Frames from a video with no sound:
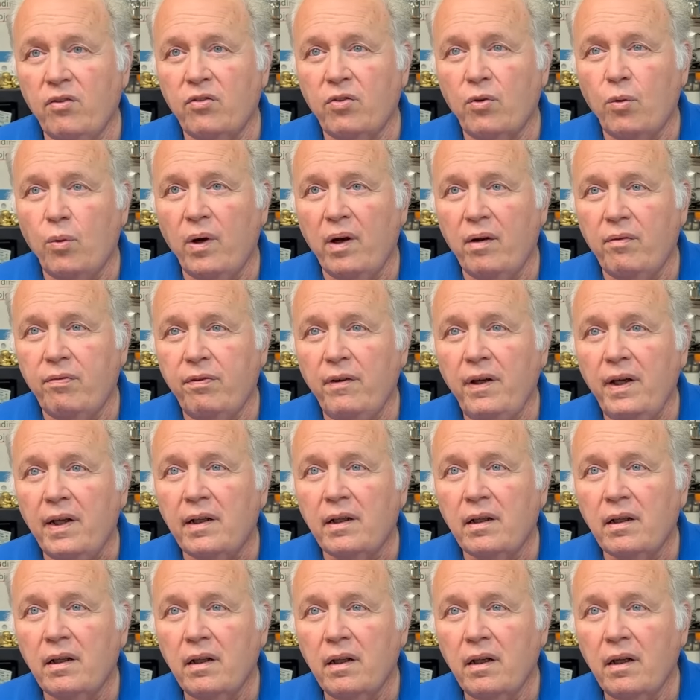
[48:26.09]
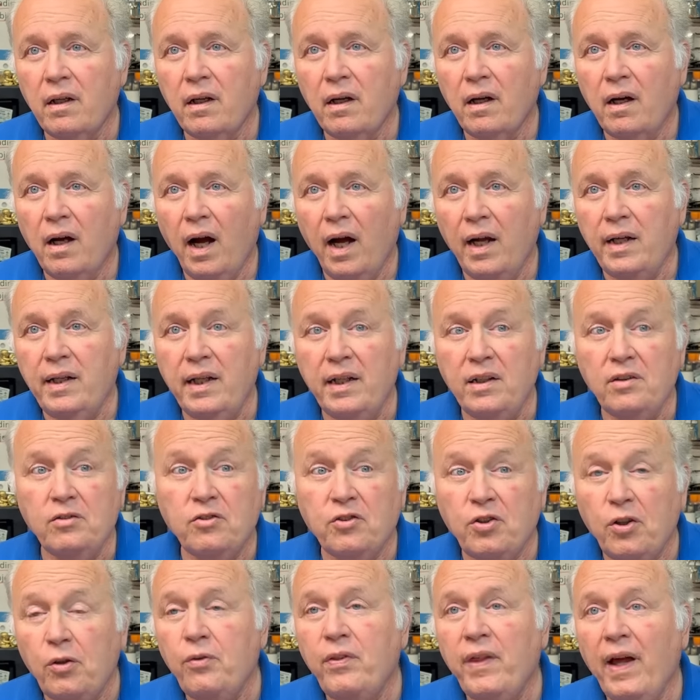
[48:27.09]
square feet. I need
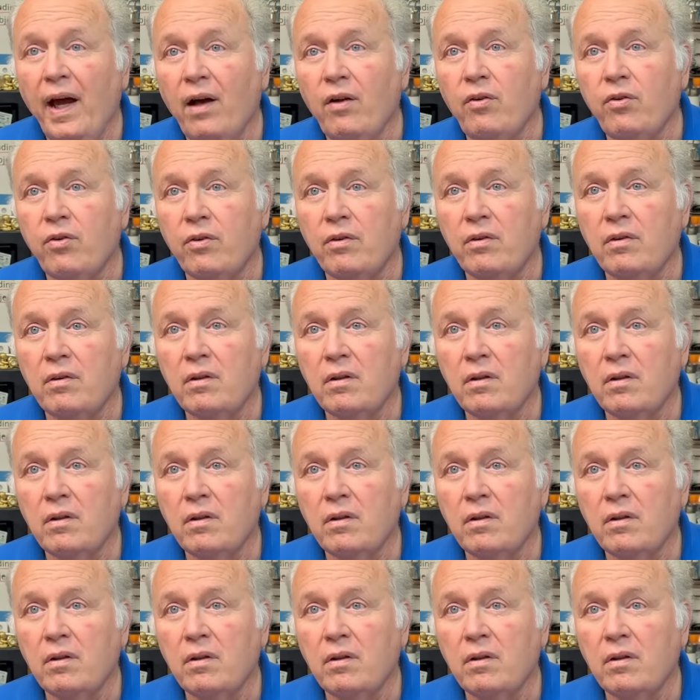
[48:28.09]
2,000.